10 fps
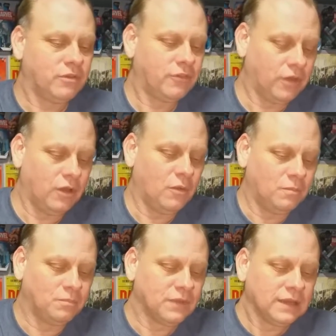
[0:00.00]

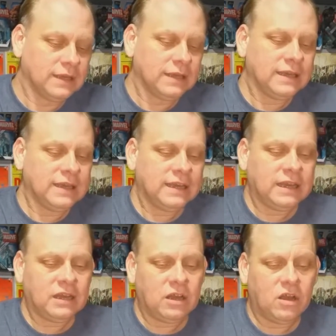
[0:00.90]
So
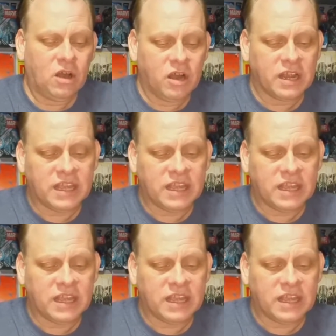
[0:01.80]
on